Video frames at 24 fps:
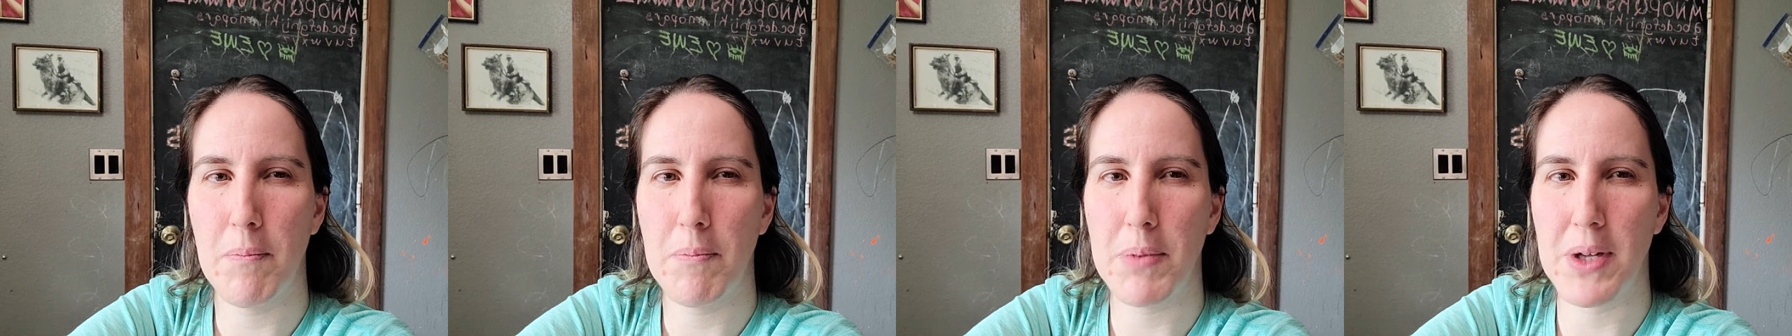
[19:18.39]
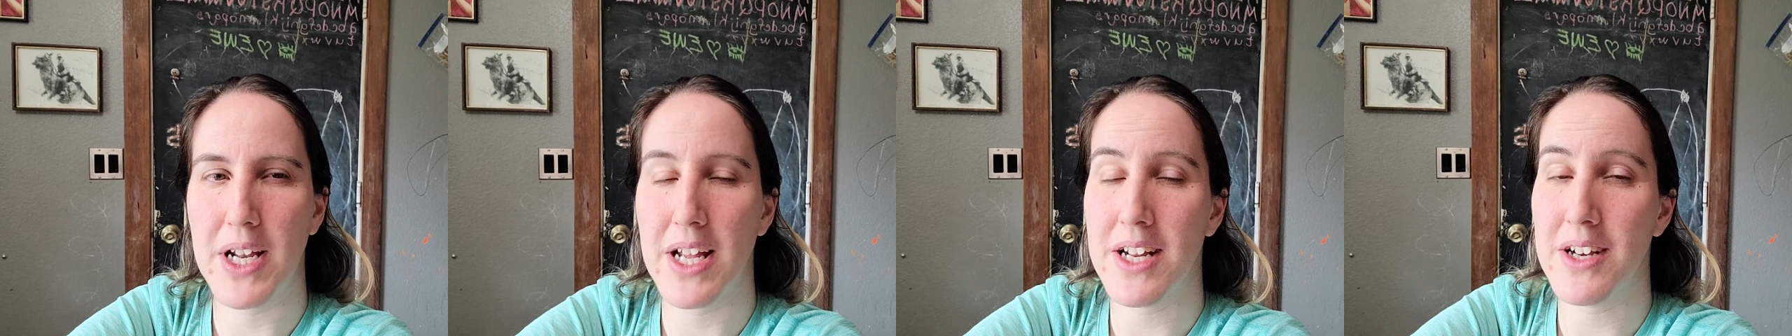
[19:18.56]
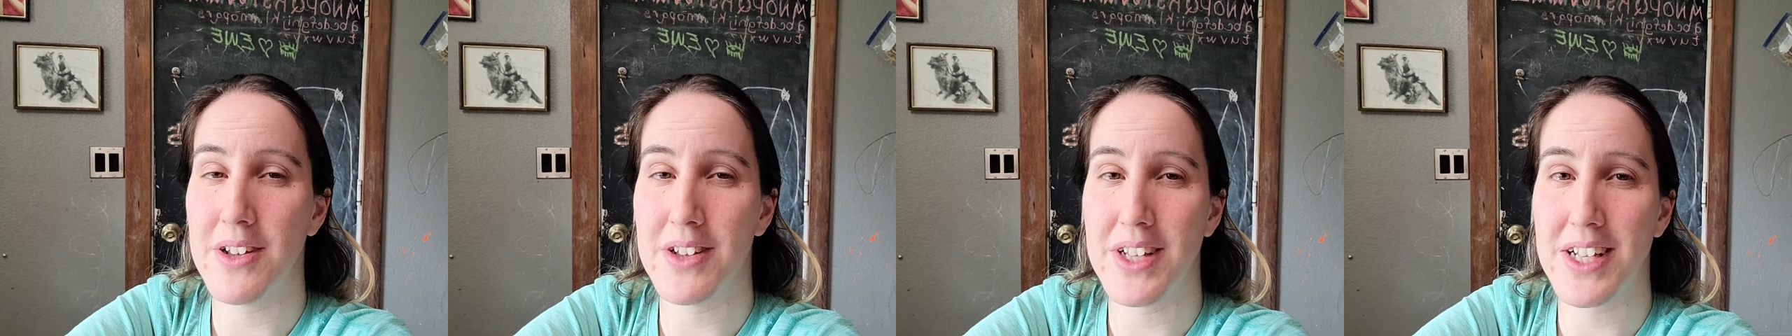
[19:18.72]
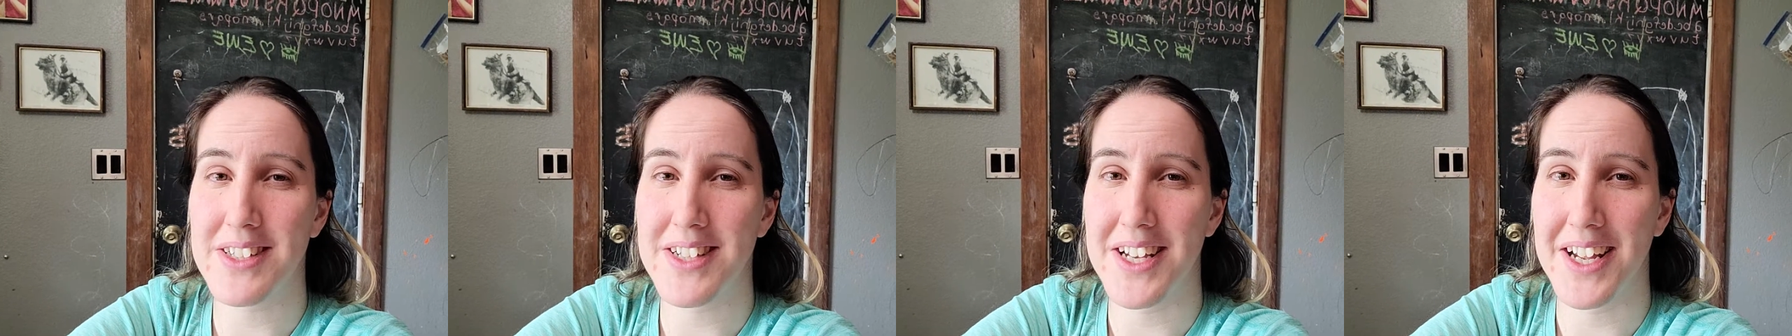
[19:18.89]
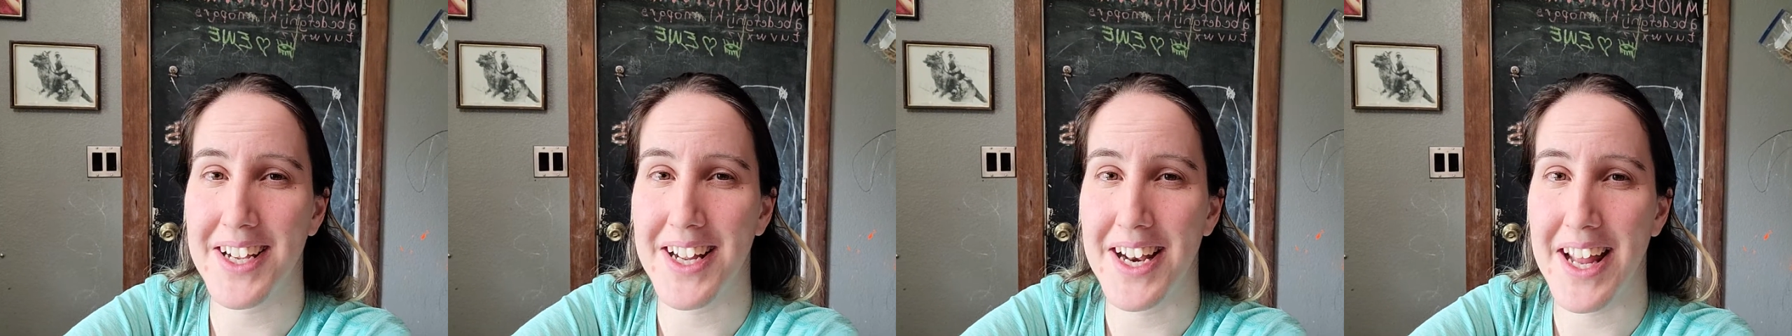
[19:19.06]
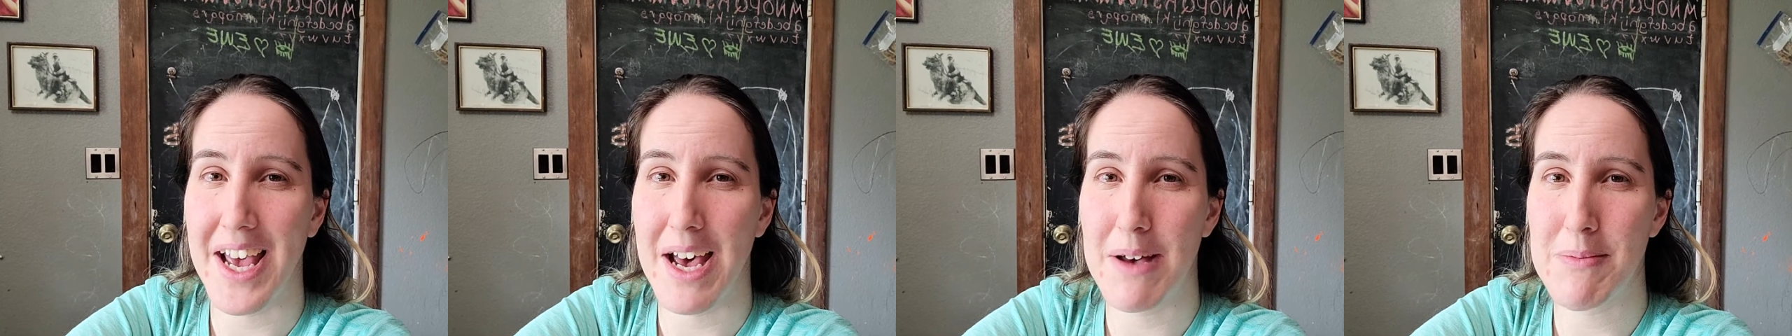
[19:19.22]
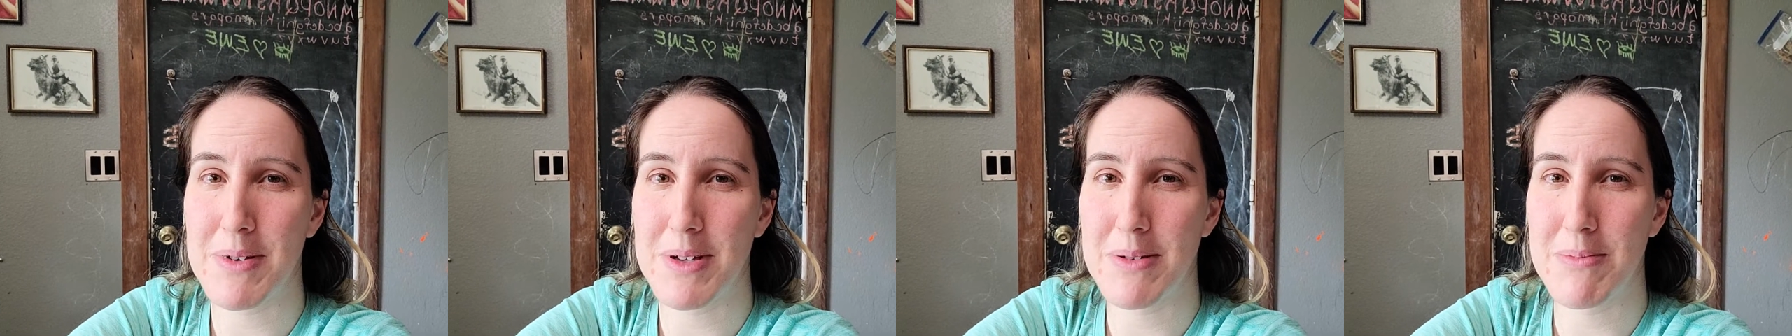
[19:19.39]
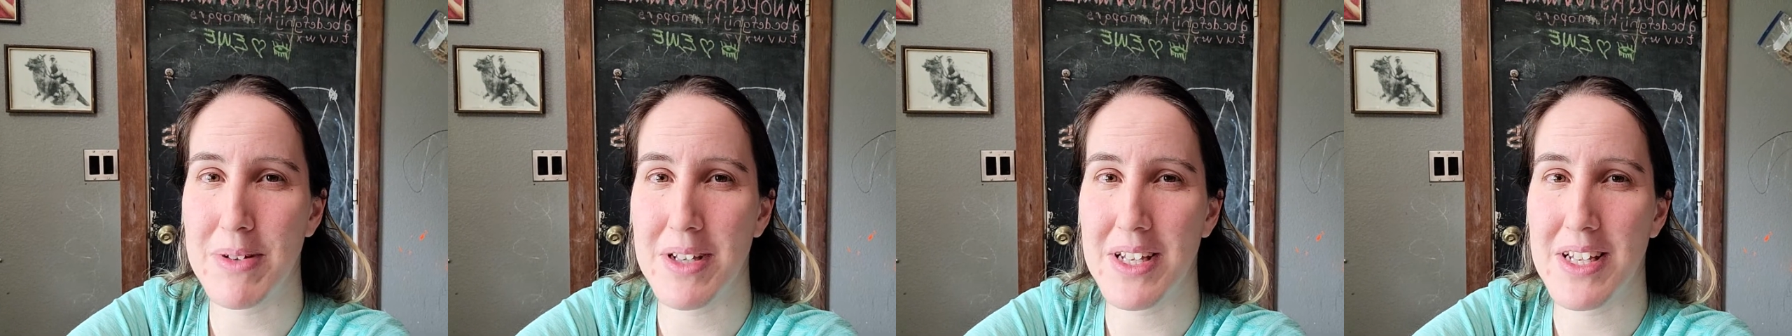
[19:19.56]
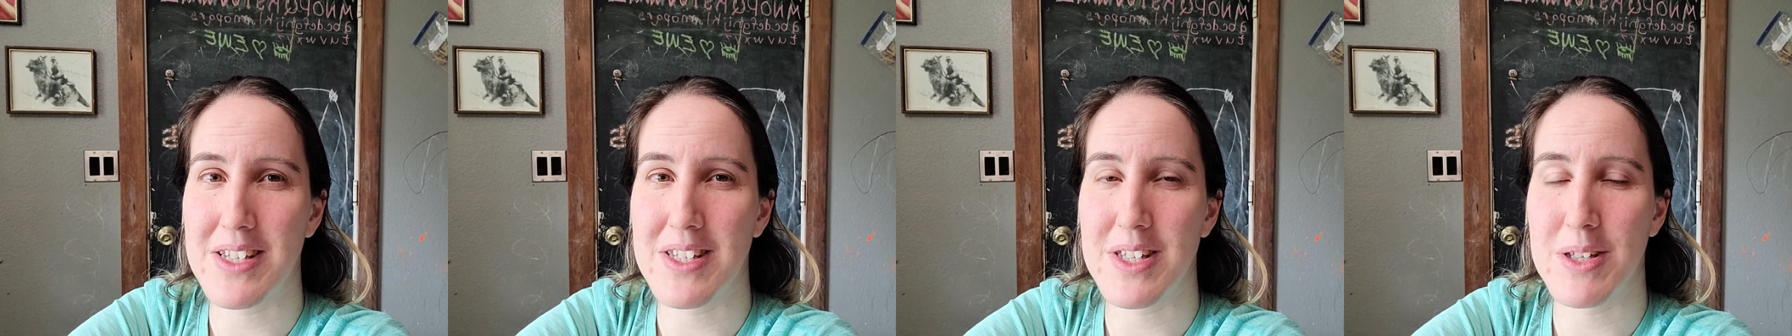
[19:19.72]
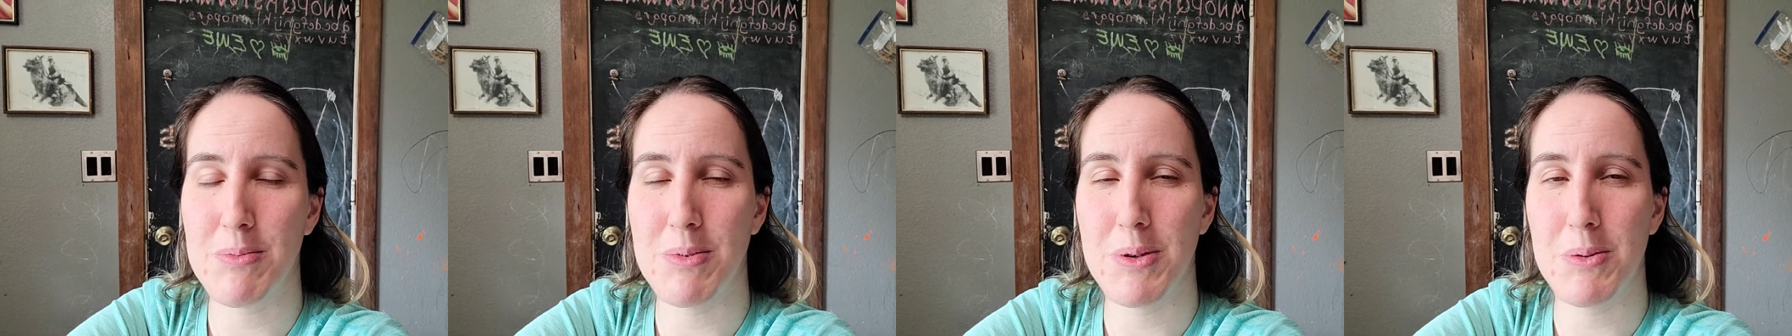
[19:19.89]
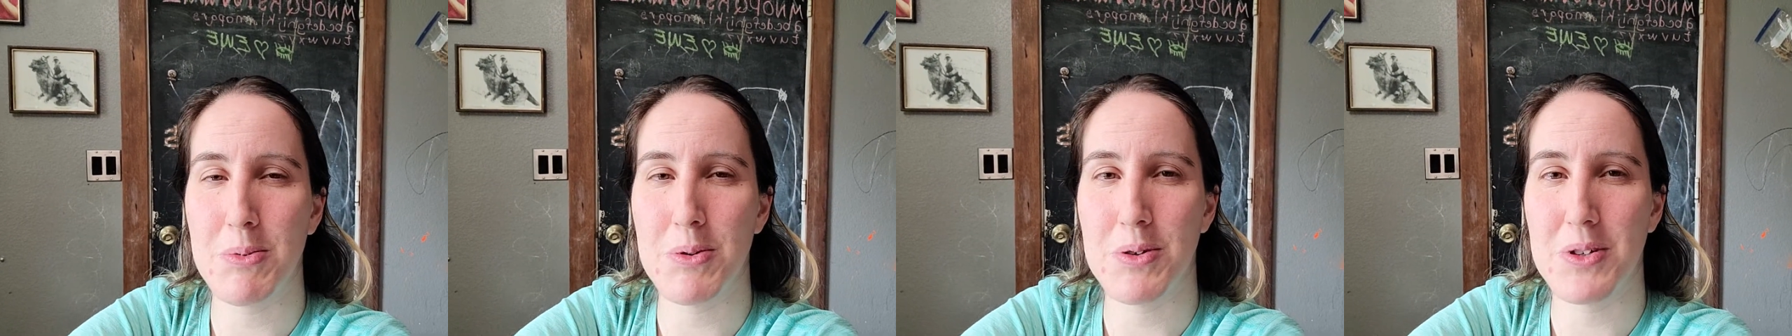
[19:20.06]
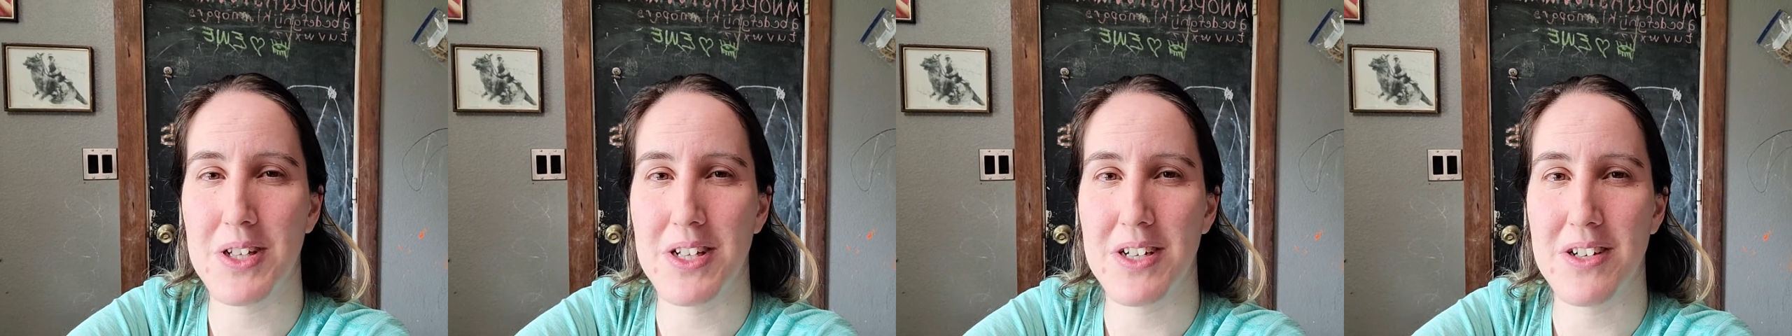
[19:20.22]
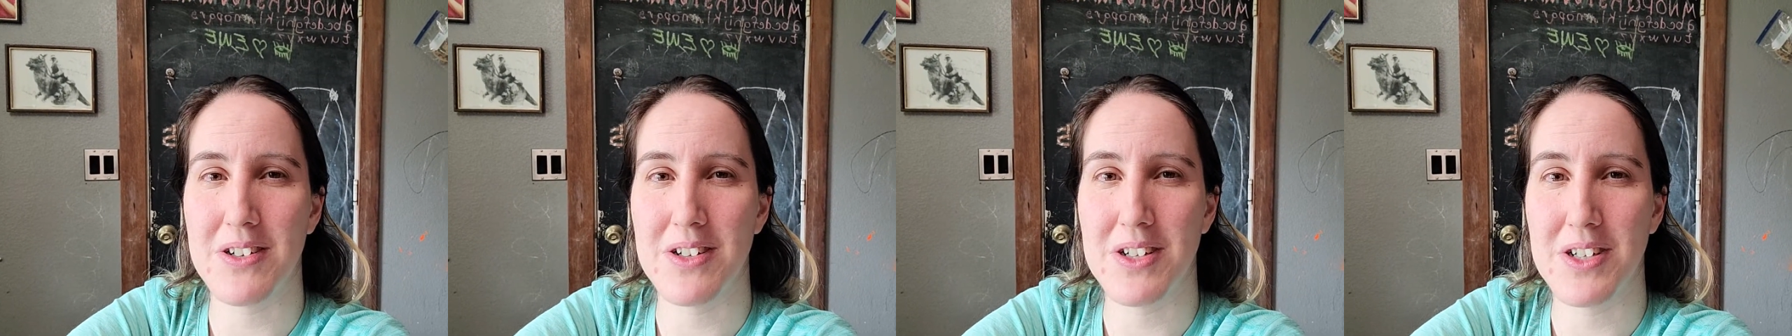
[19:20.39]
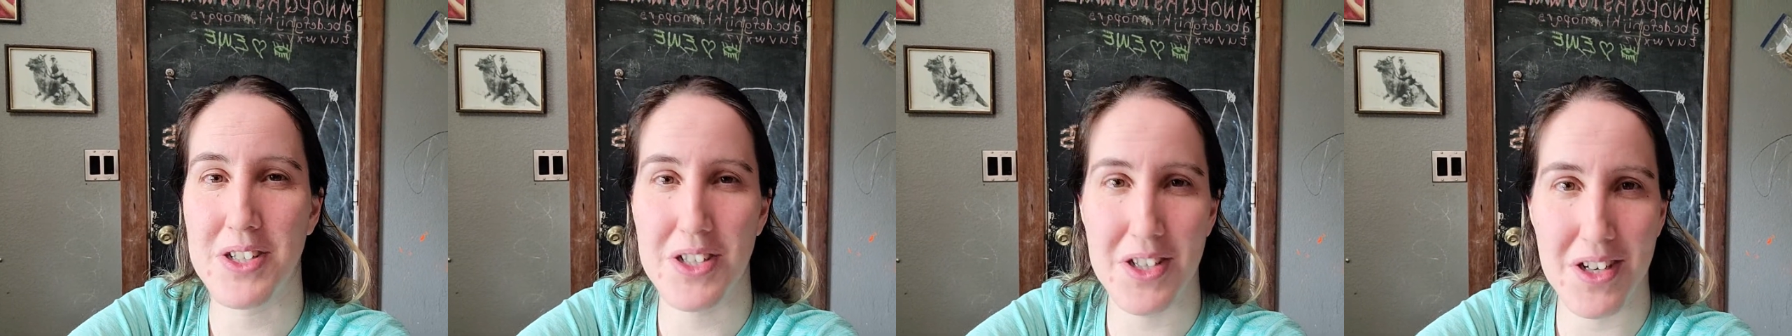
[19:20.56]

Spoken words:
But I know that's not going to happen, because the people that are in